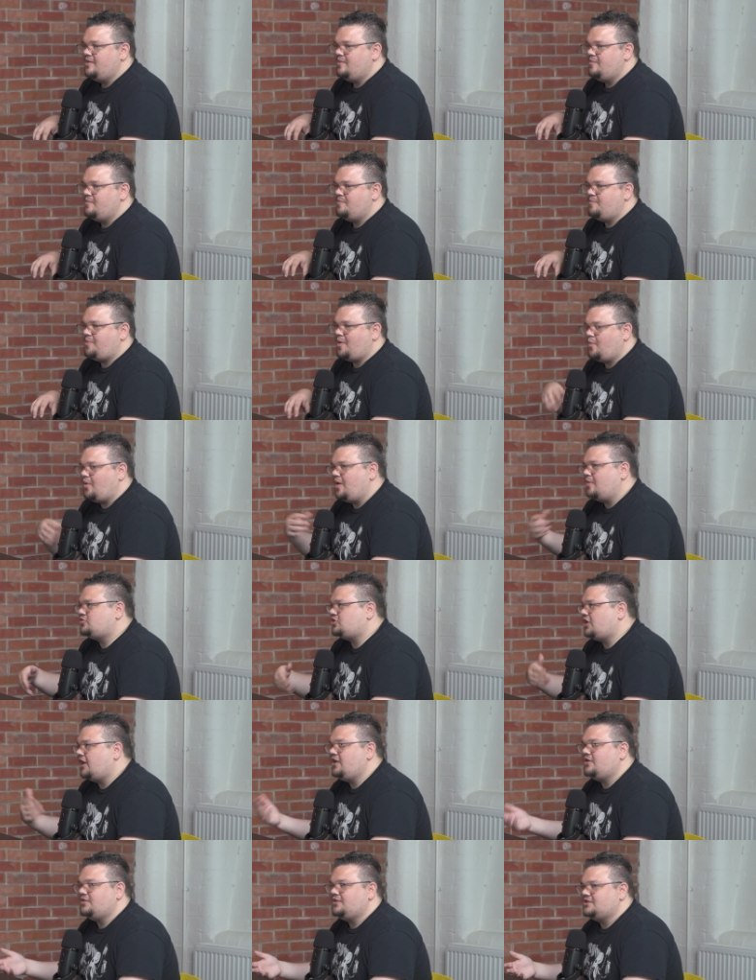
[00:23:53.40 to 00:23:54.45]
but what I'm
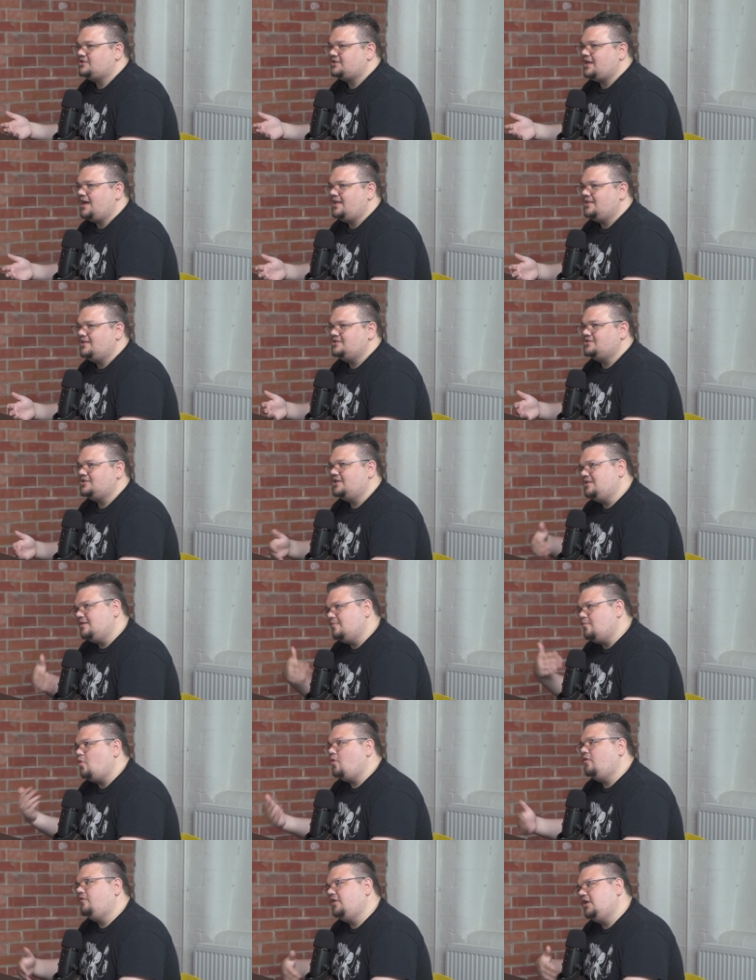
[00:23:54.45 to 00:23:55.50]
trying to understand is like the
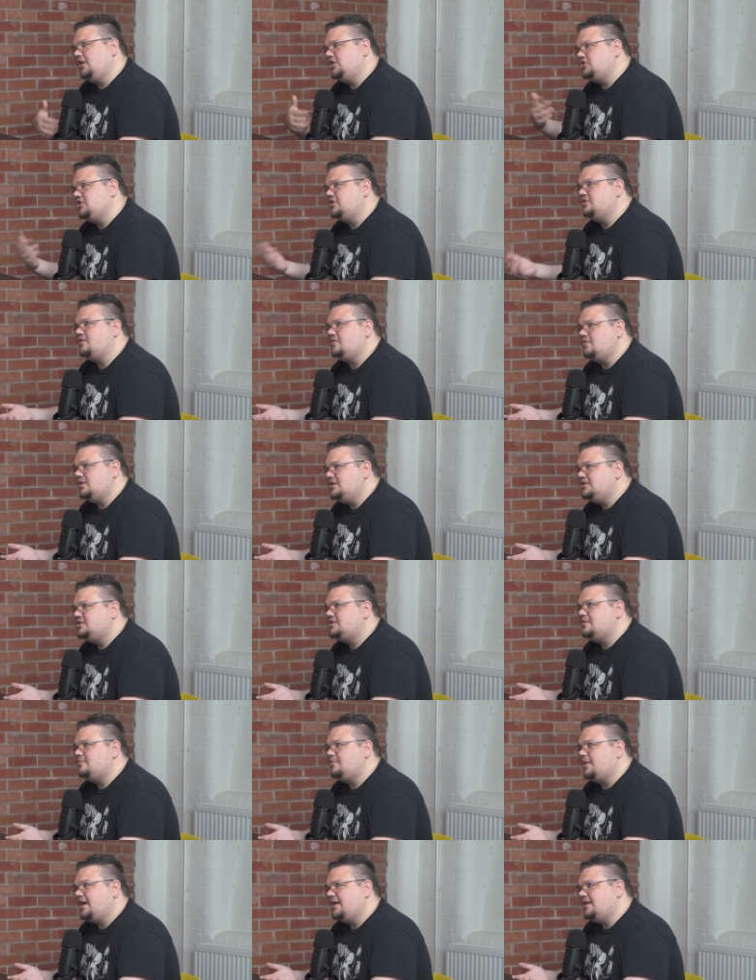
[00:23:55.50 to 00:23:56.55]
motivation, the
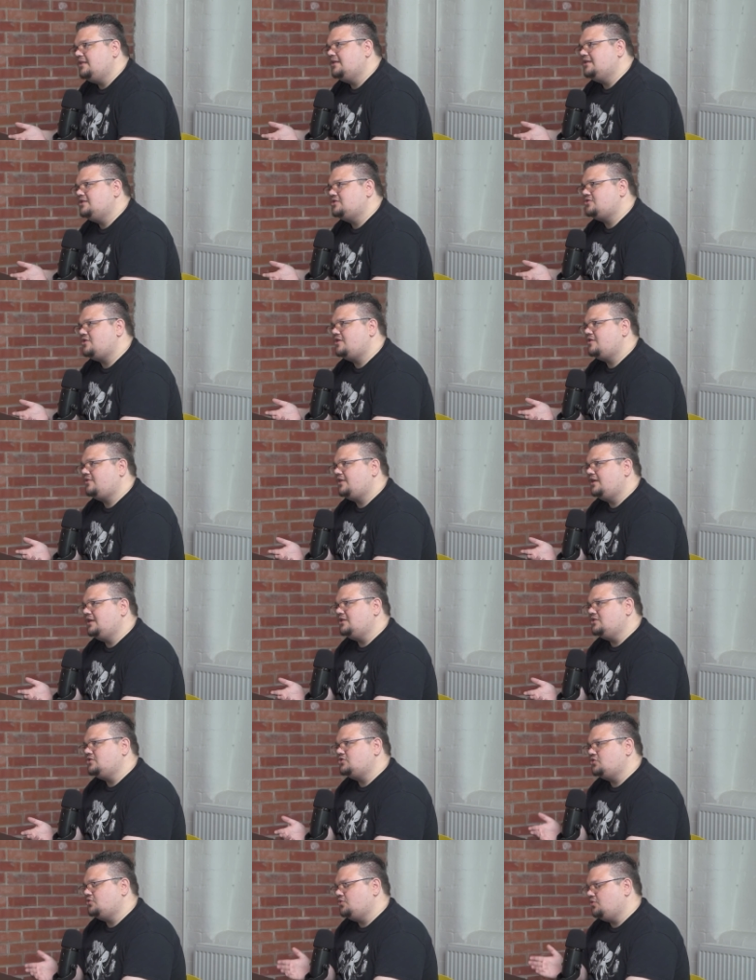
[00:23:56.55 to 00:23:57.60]
reason behind it, sort of
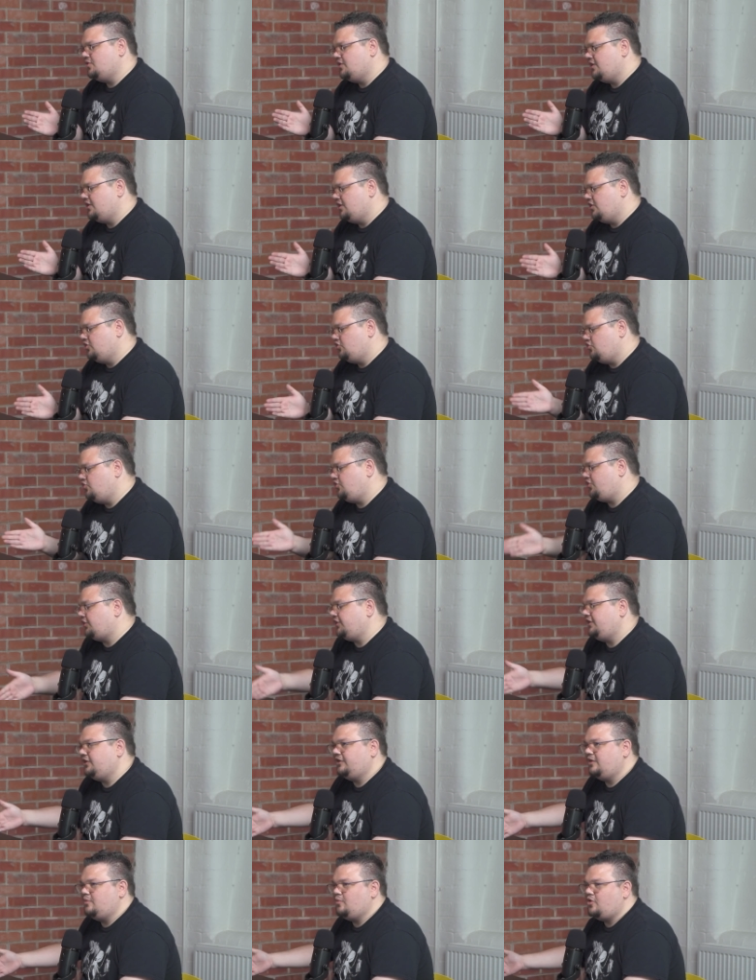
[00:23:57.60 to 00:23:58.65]
thing. So you
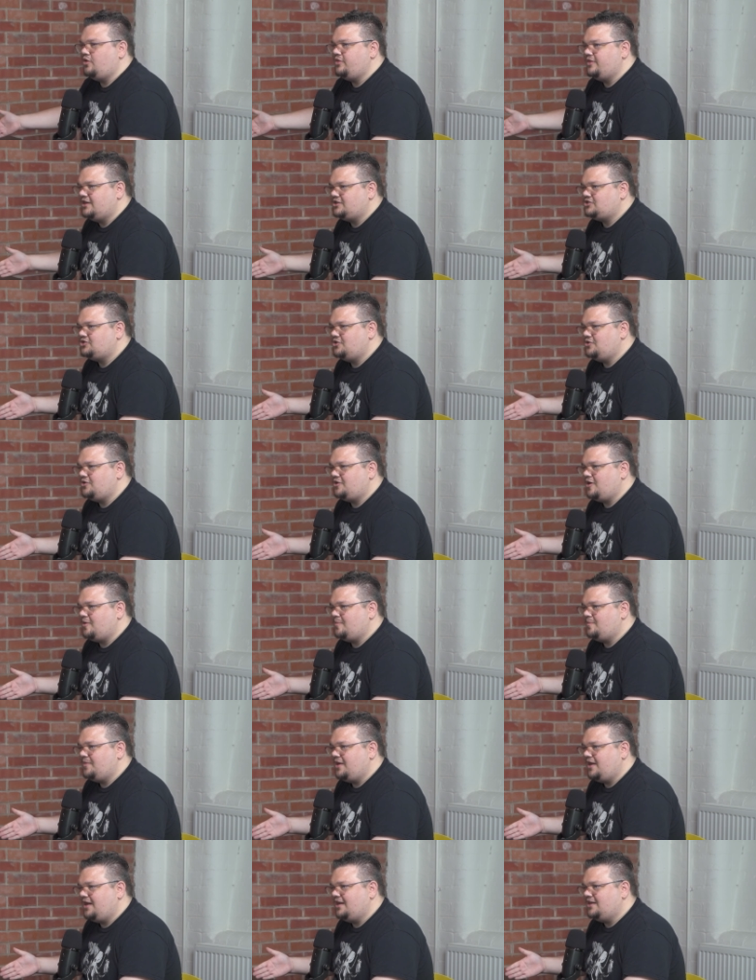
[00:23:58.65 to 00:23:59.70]
clearly want this
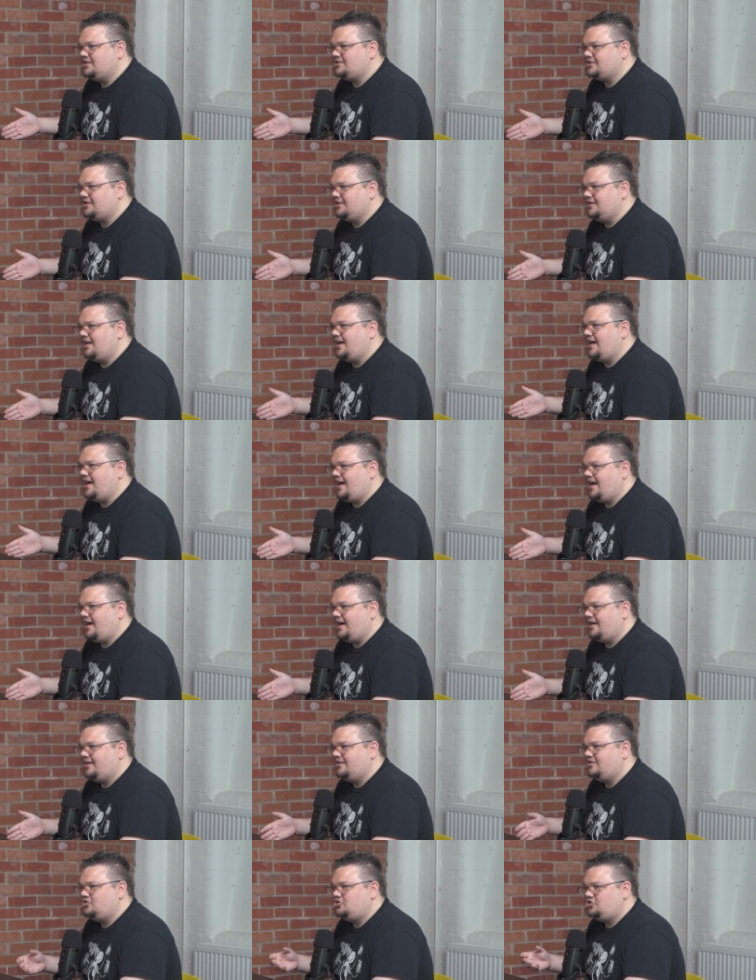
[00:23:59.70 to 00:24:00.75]
outcome, and then it's like,
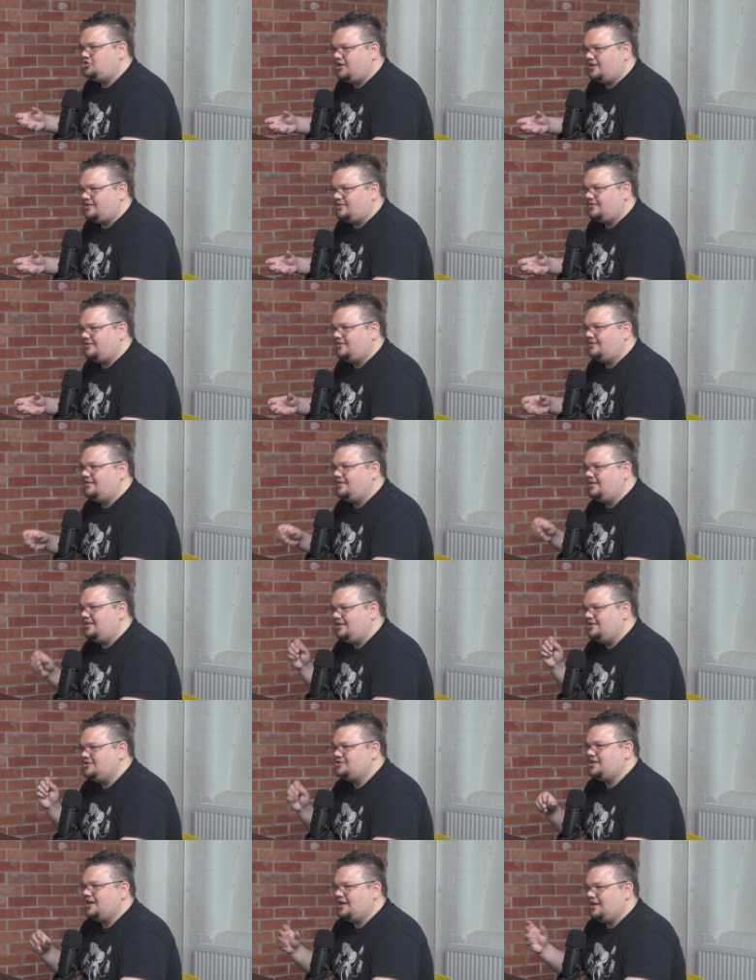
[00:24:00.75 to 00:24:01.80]
shit,
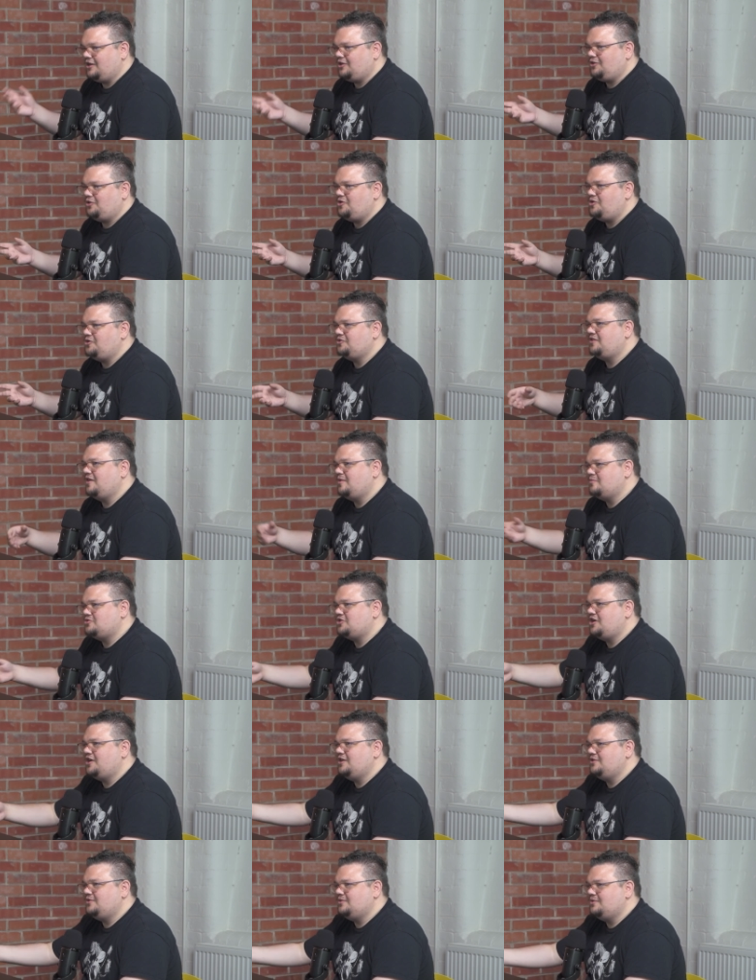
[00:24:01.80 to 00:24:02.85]
he's kind of clocked that I'm
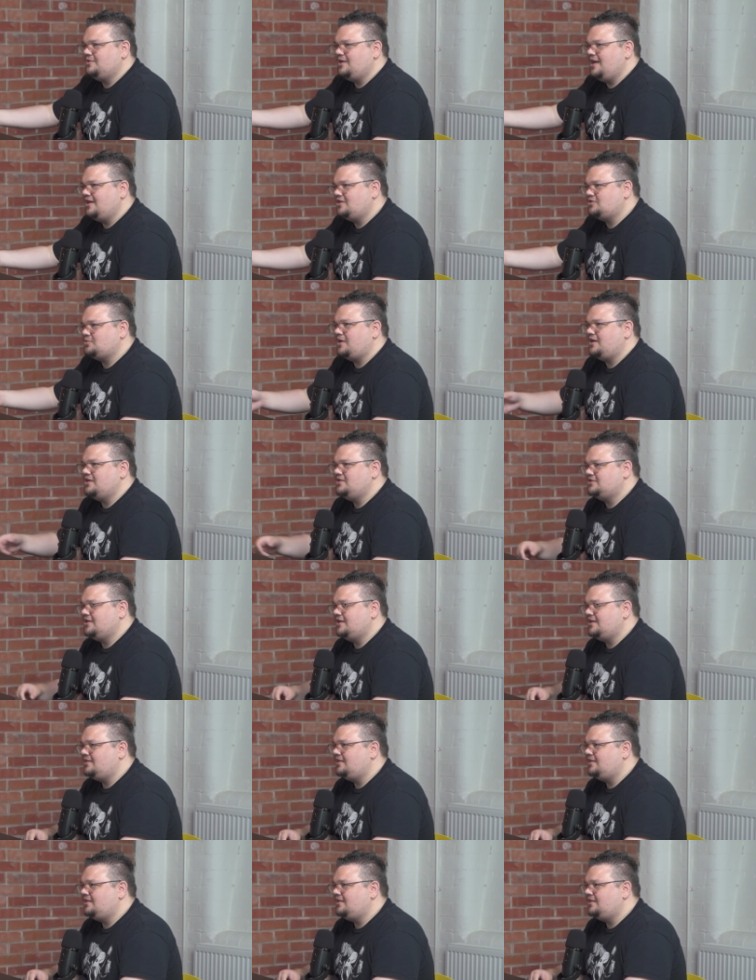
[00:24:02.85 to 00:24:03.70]
trying to do X, Y, Z,